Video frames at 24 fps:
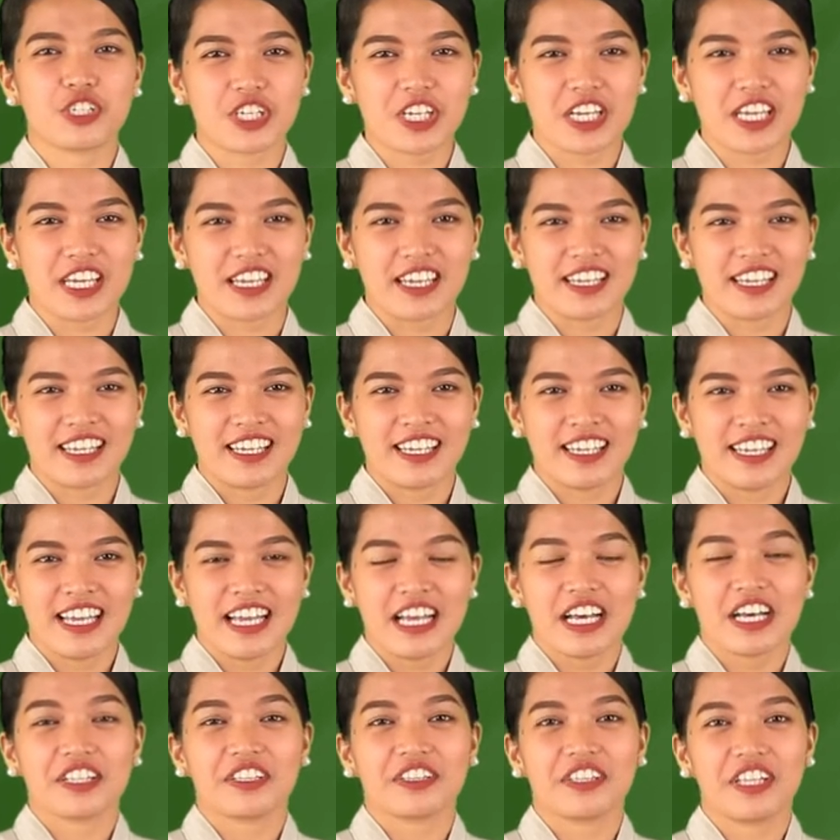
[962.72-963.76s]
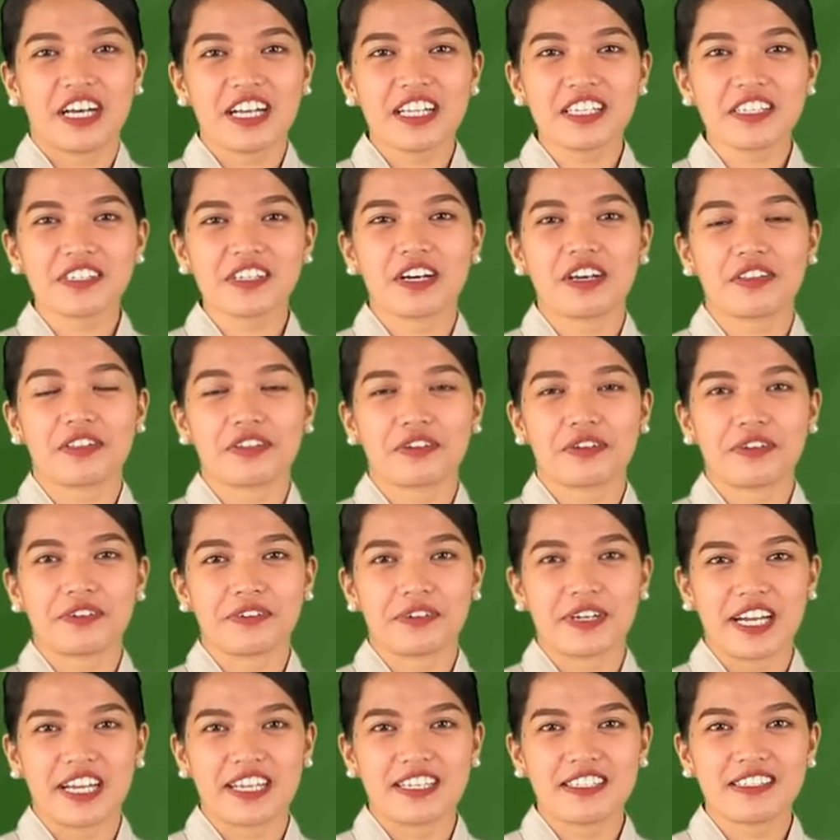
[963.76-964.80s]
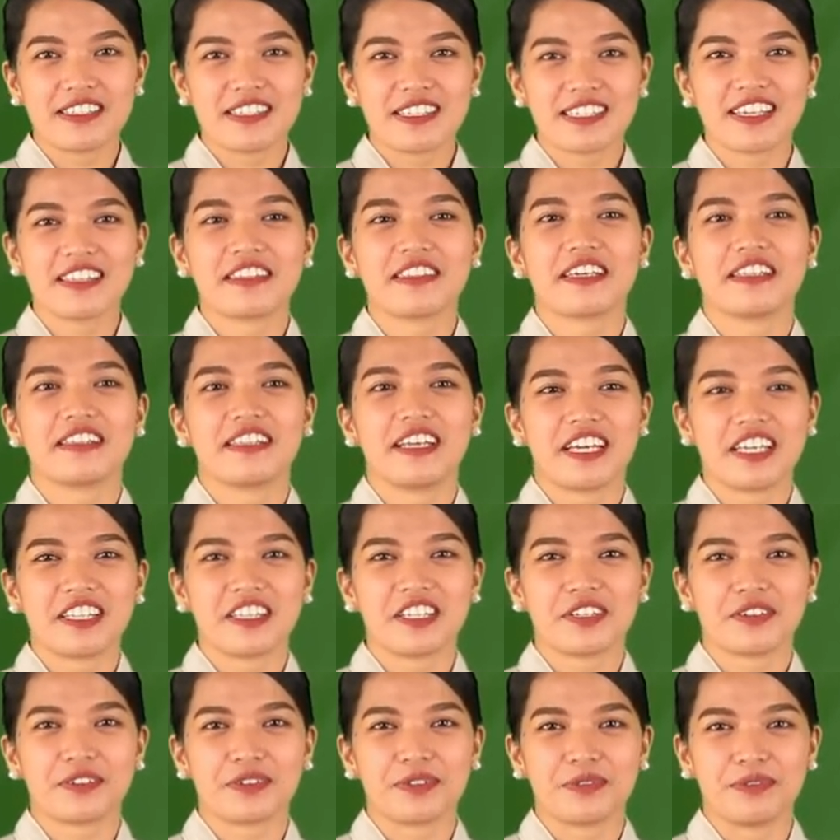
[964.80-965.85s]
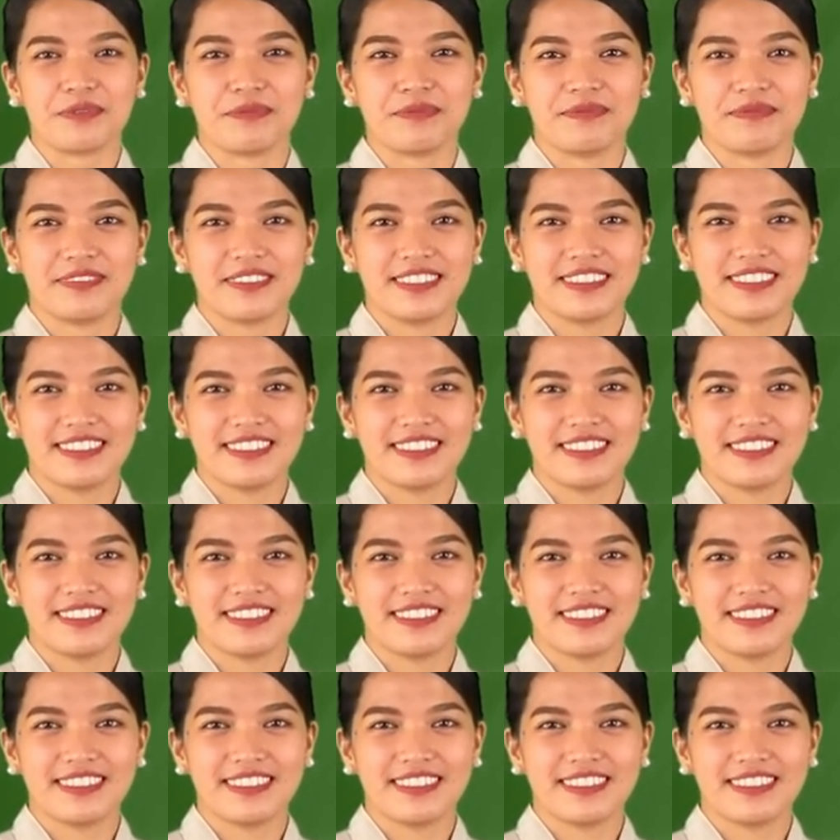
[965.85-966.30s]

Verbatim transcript: G. Thus other errands in the dining room.